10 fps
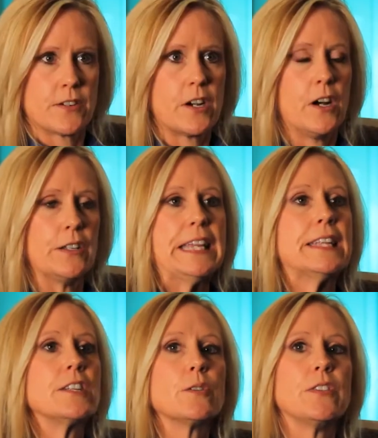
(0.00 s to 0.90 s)
They're called
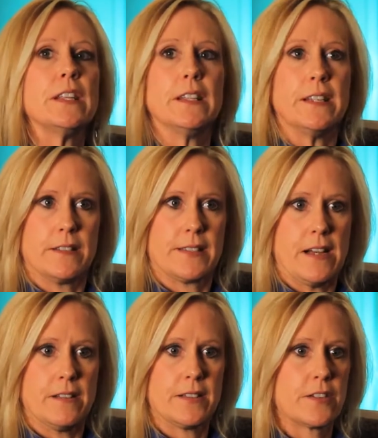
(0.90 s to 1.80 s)
endothelial
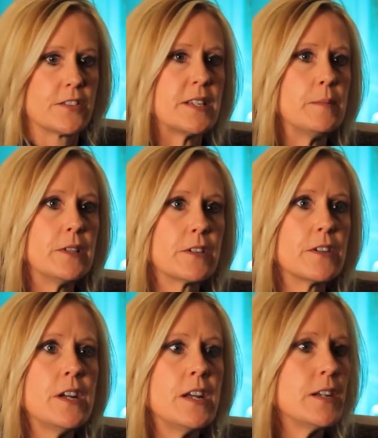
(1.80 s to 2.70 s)
cells. They're
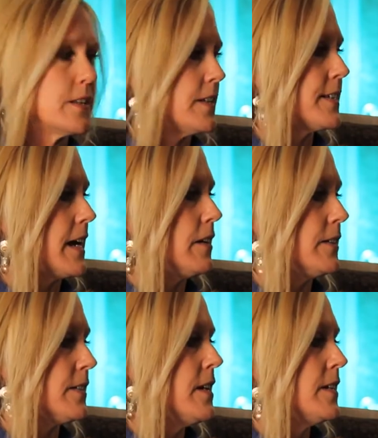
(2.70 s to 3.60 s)
similar to the
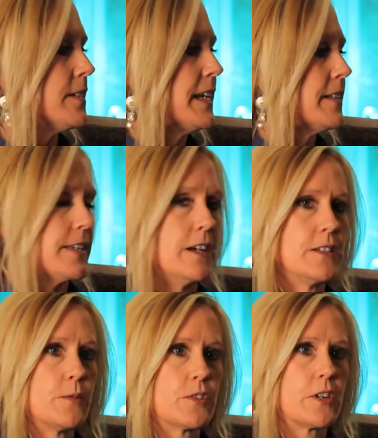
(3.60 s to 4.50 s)
skin
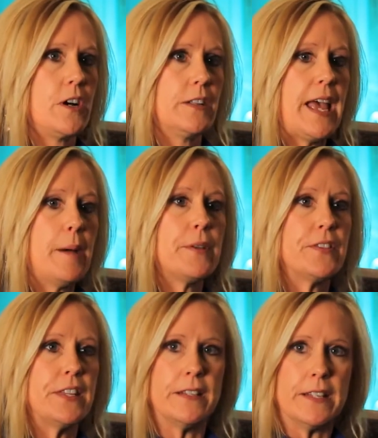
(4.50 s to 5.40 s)
cells, which are called
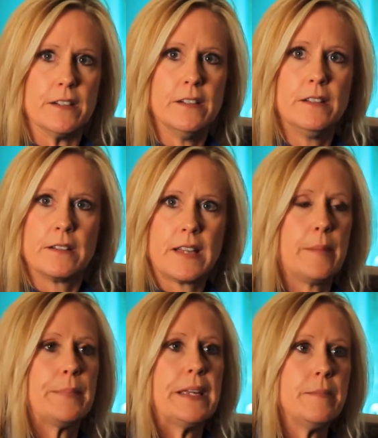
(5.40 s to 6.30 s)
epithelial.
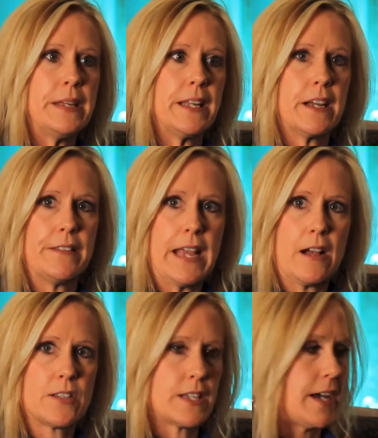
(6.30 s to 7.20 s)
Epi meaning on the
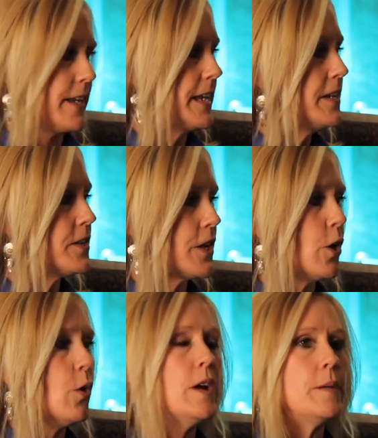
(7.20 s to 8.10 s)
outside,
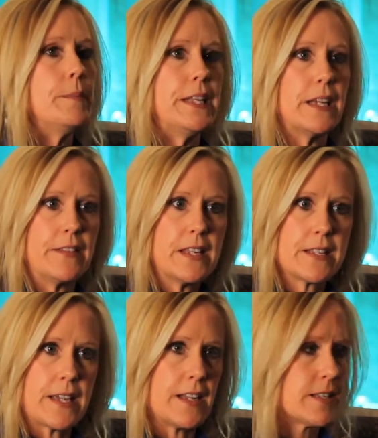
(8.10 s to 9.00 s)
endo meaning on the
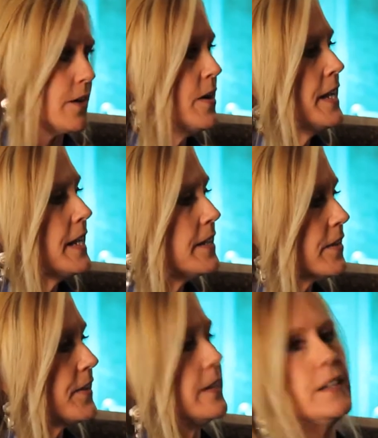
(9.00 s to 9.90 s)
inside. So
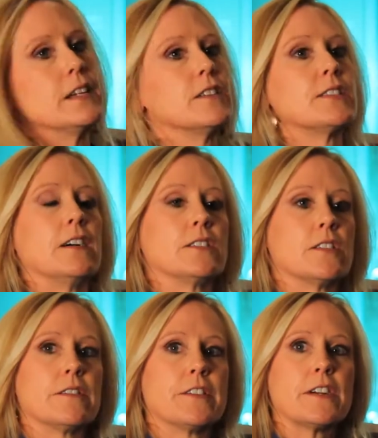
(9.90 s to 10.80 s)
endothelial cells. So
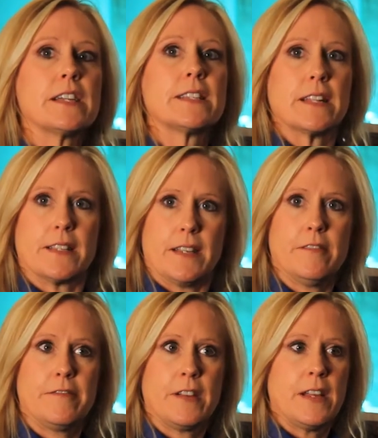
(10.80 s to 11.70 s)
they're very
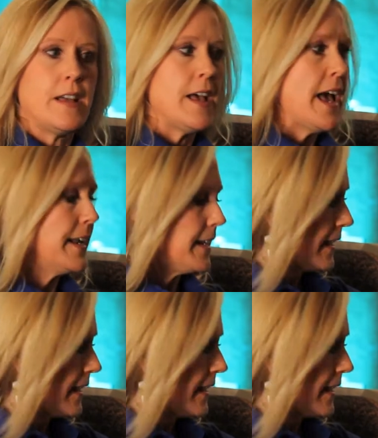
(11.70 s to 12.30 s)
sensitive. And